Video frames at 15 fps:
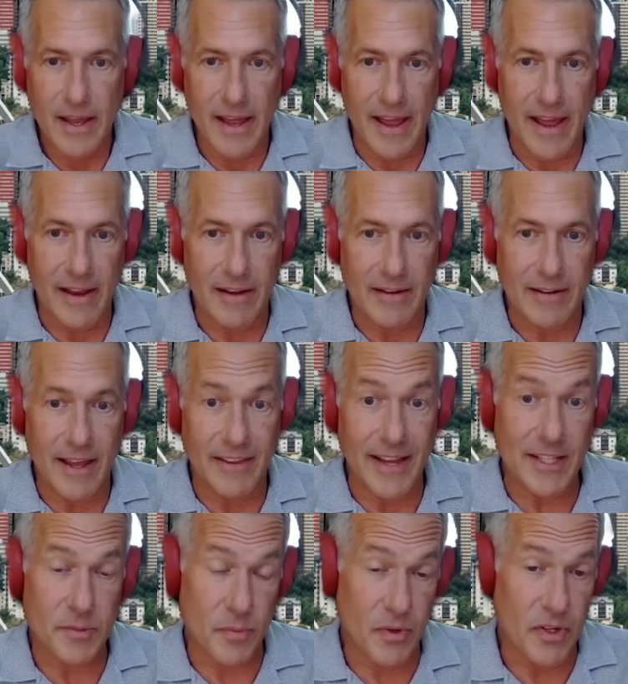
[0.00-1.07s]
and
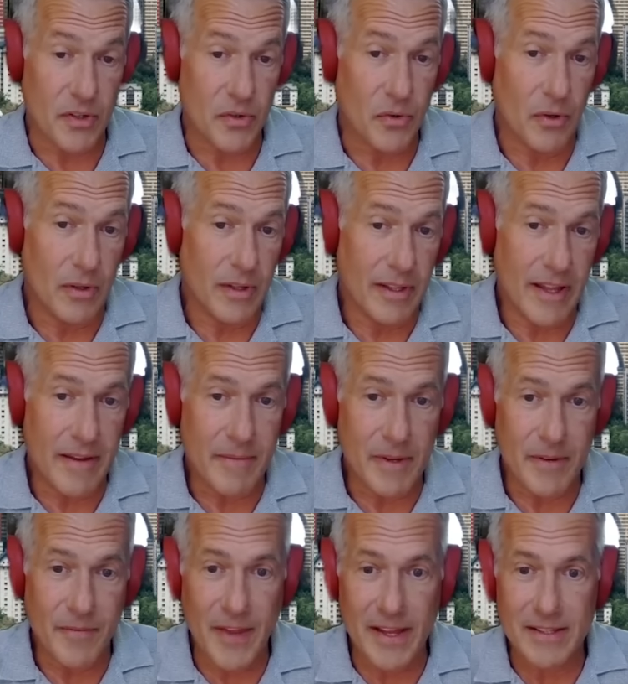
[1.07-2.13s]
that's pretty cool. I
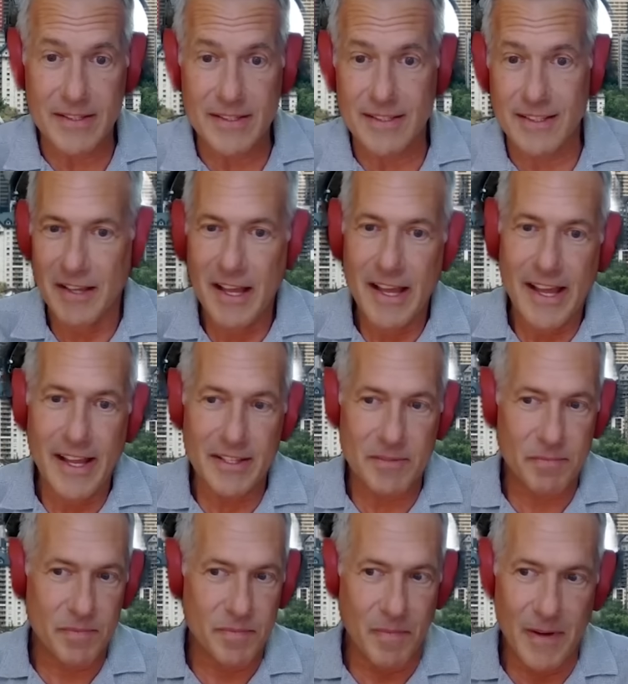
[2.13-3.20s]
mean, it's
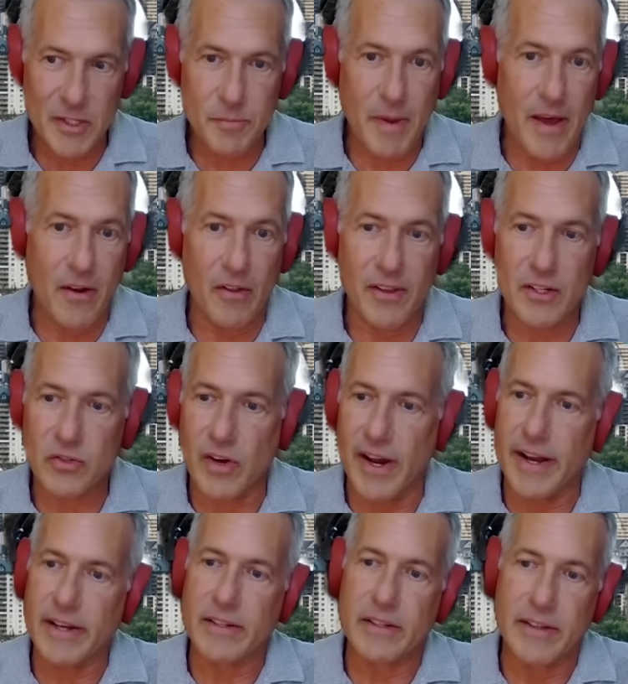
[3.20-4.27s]
much better than
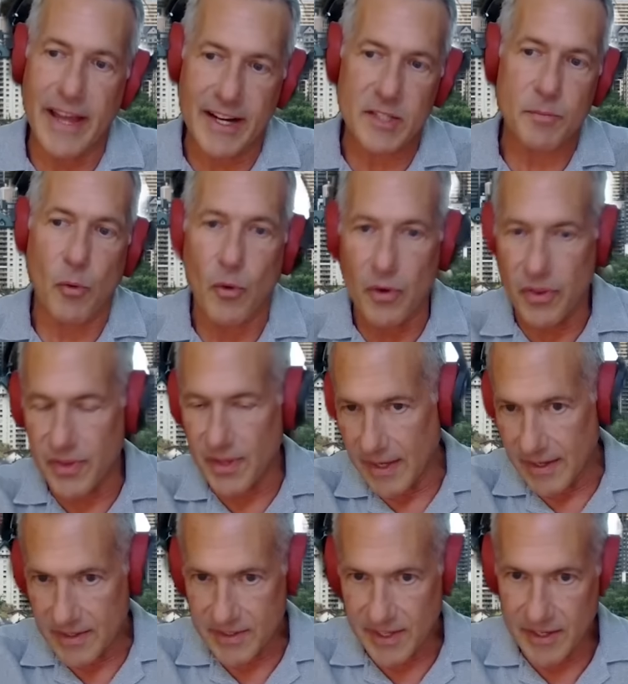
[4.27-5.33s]
trying to export
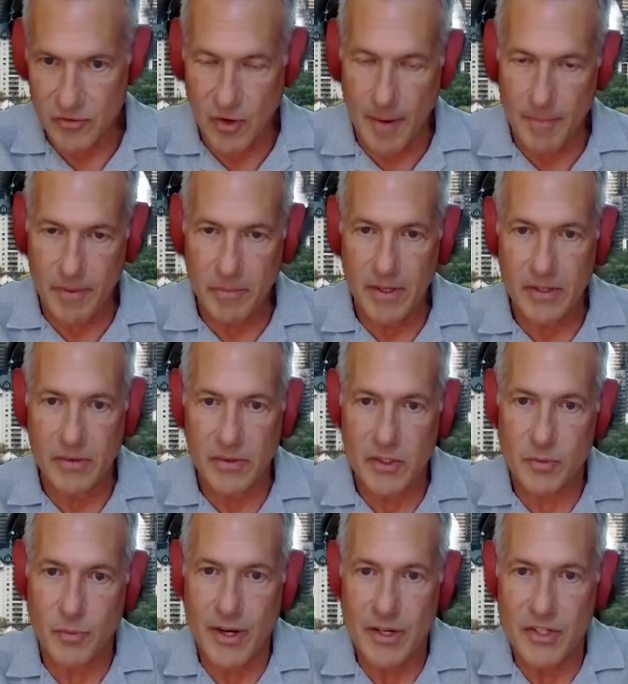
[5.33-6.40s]
things and drop them into a
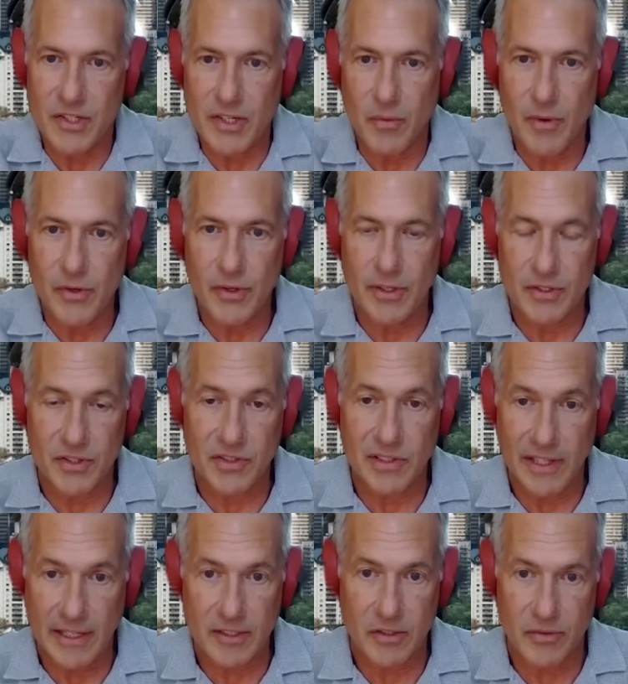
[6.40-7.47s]
spreadsheet when you can just
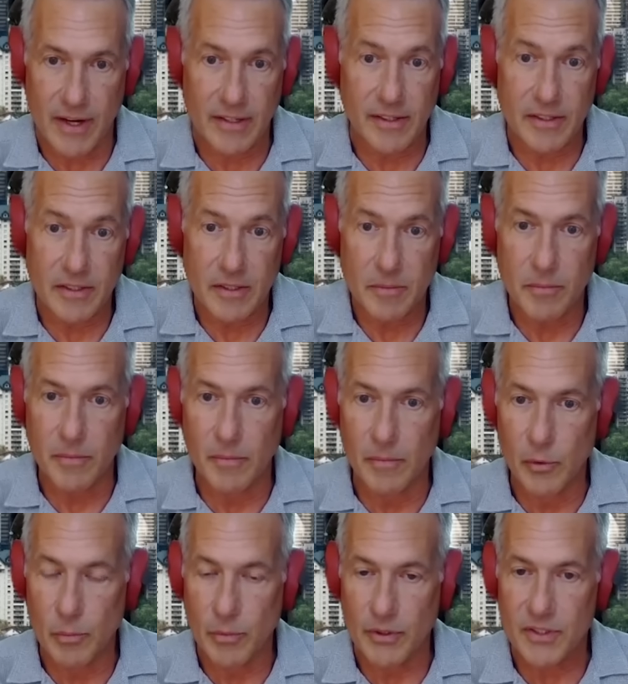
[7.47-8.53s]
link directly to
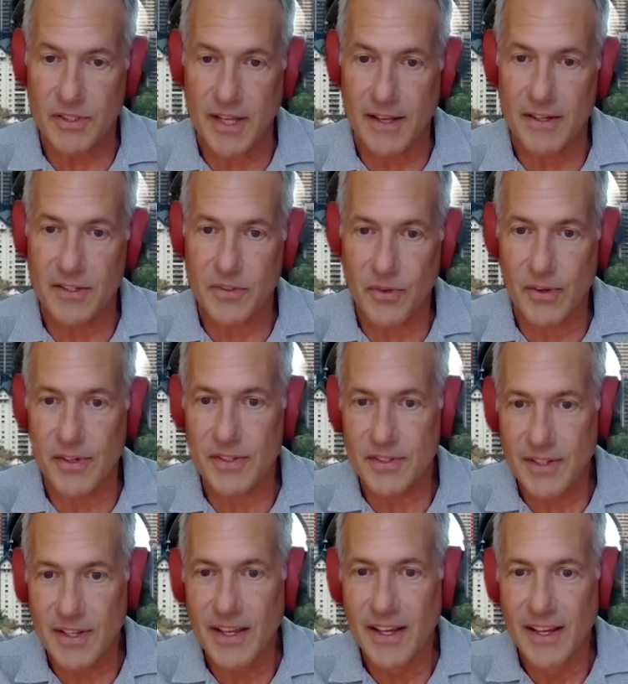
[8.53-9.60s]
Bloomberg's data source.